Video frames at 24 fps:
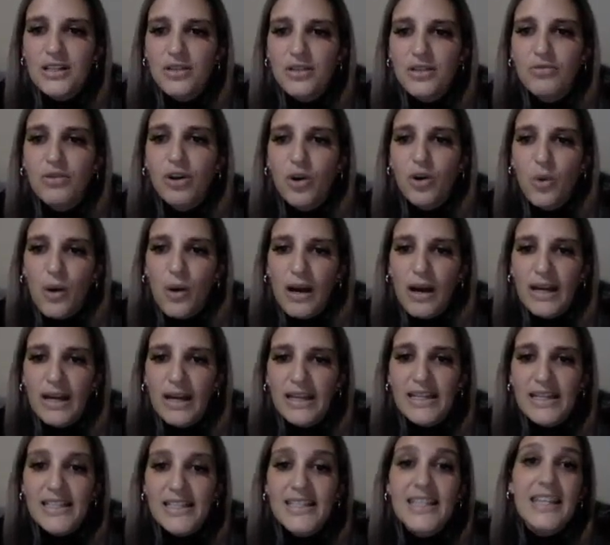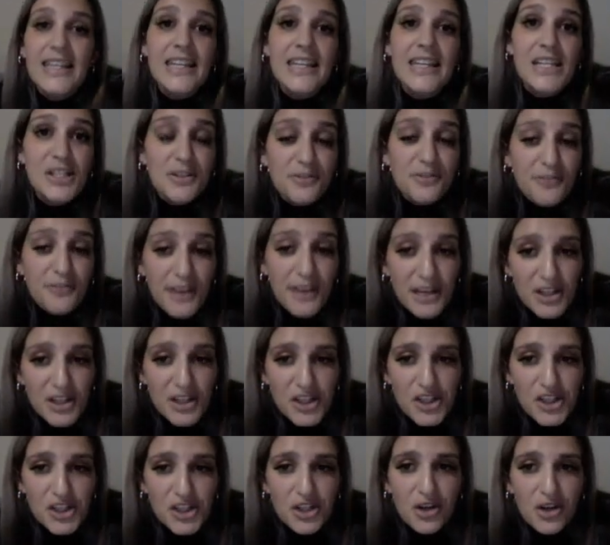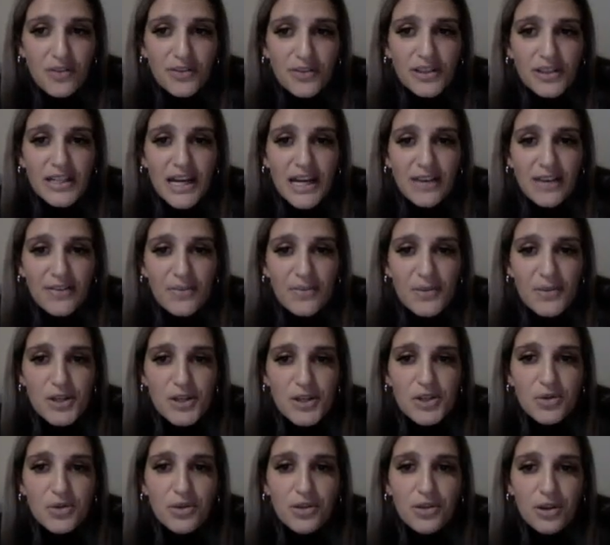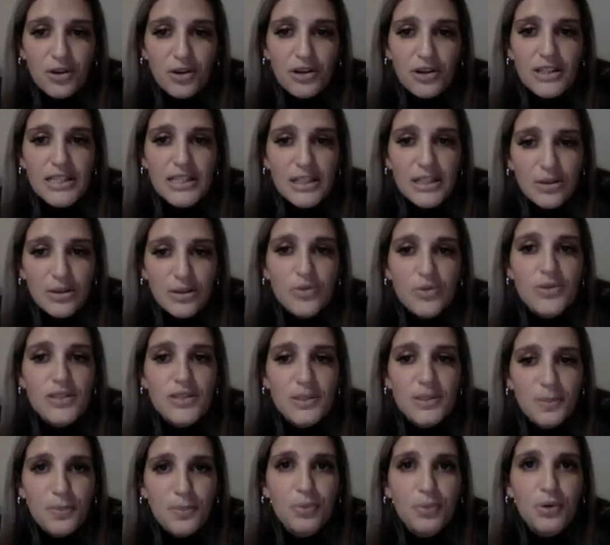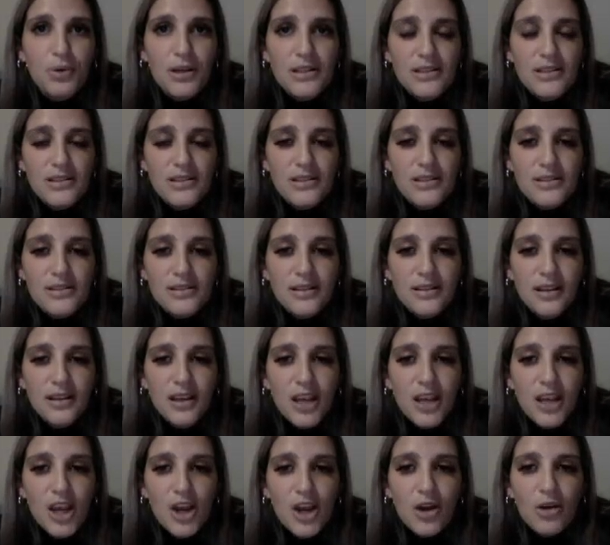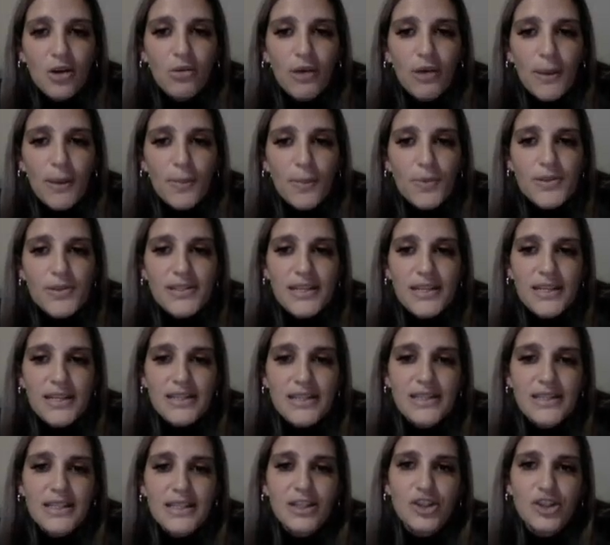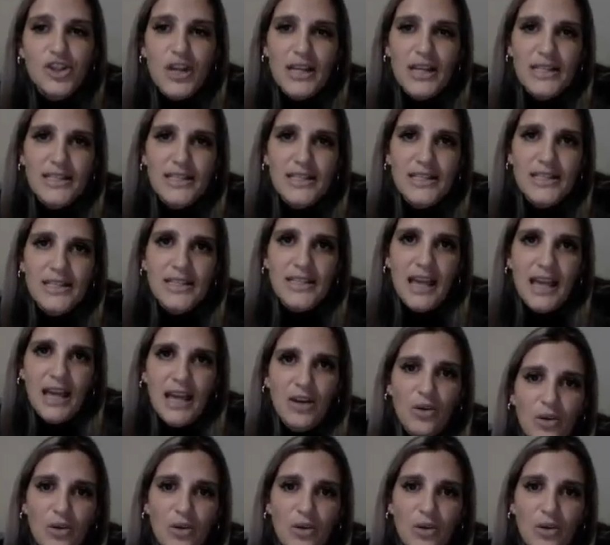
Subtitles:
requires the intervention of a government authority, who is the prince, representing justice and